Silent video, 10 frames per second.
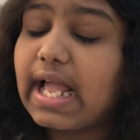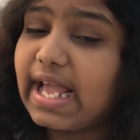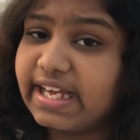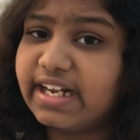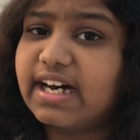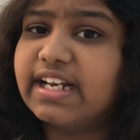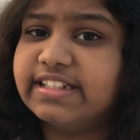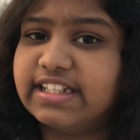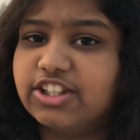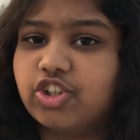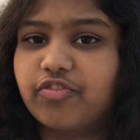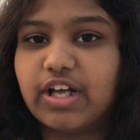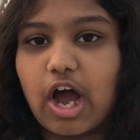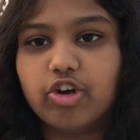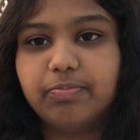In early days of the
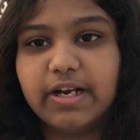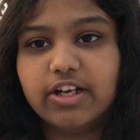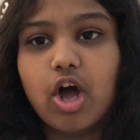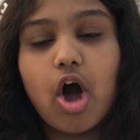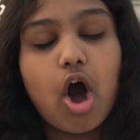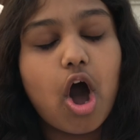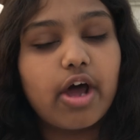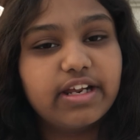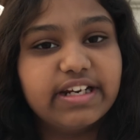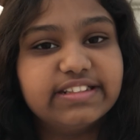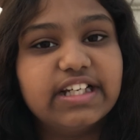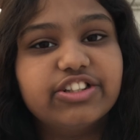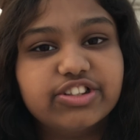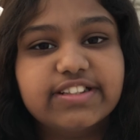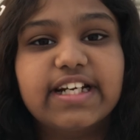outbreak,
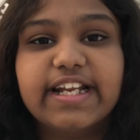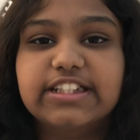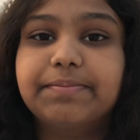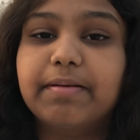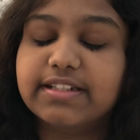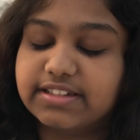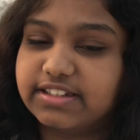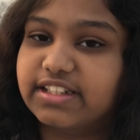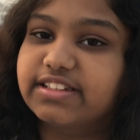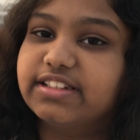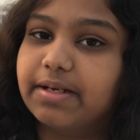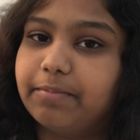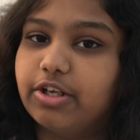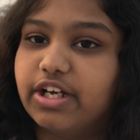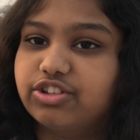organizations and experts such as the
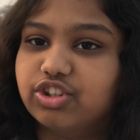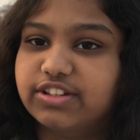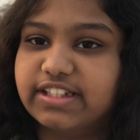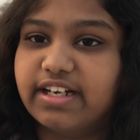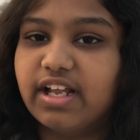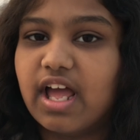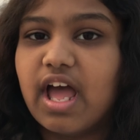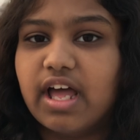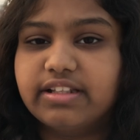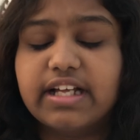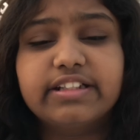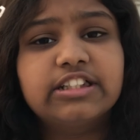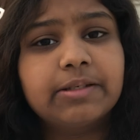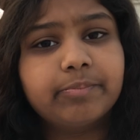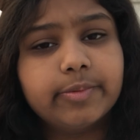WHO said that the
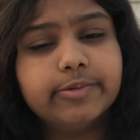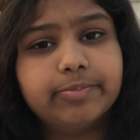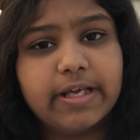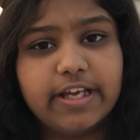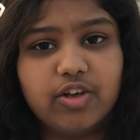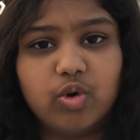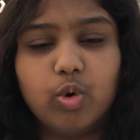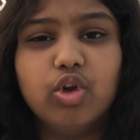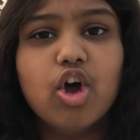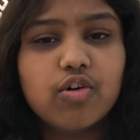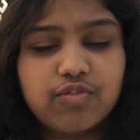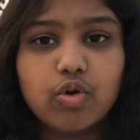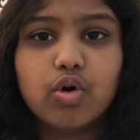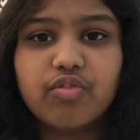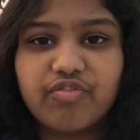symptoms may include
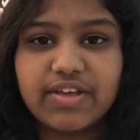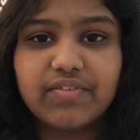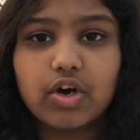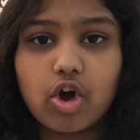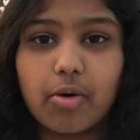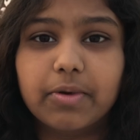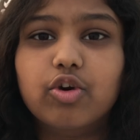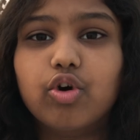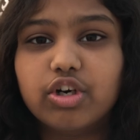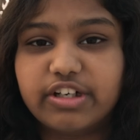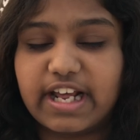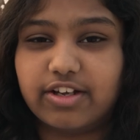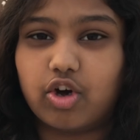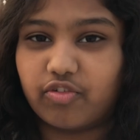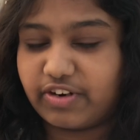flu, fever, common cold, dry
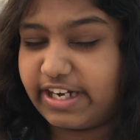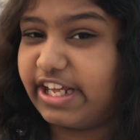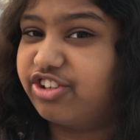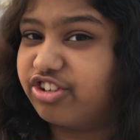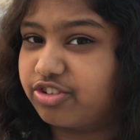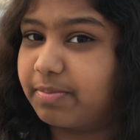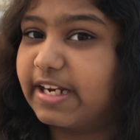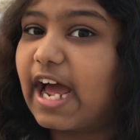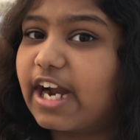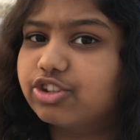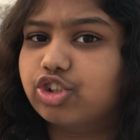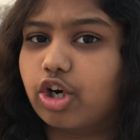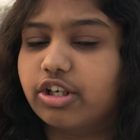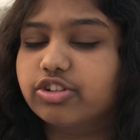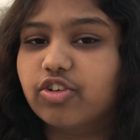cough, headache, chest pain and
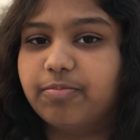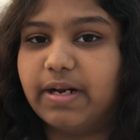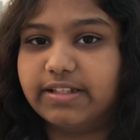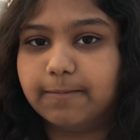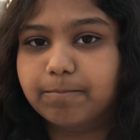shortness of breath.